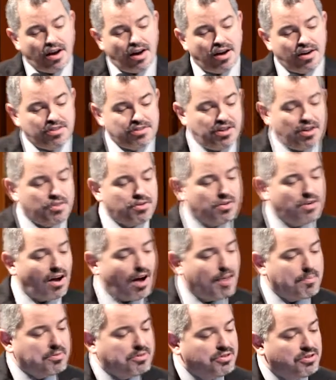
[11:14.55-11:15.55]
The
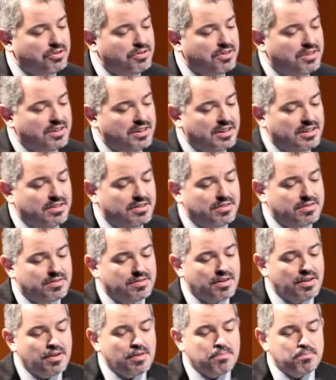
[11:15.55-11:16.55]
other opportunity
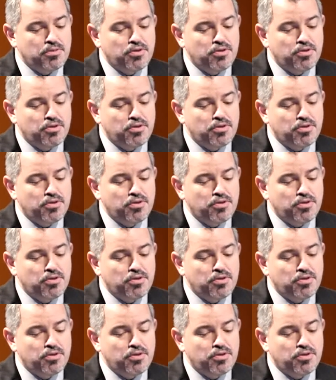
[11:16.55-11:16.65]
is